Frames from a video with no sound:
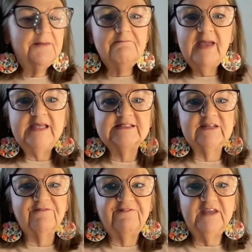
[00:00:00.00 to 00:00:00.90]
makes
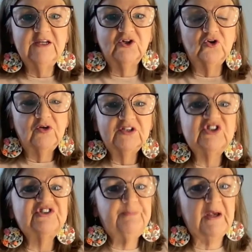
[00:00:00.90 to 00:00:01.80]
it feel
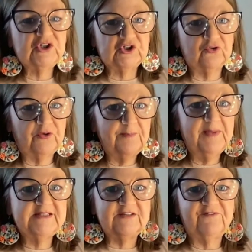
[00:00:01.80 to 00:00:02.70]
special. It
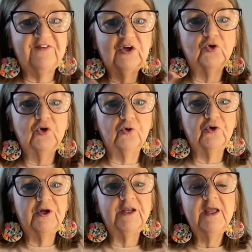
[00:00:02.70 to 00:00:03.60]
makes it feel
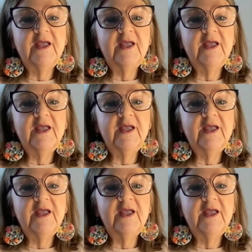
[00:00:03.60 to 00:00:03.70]
good.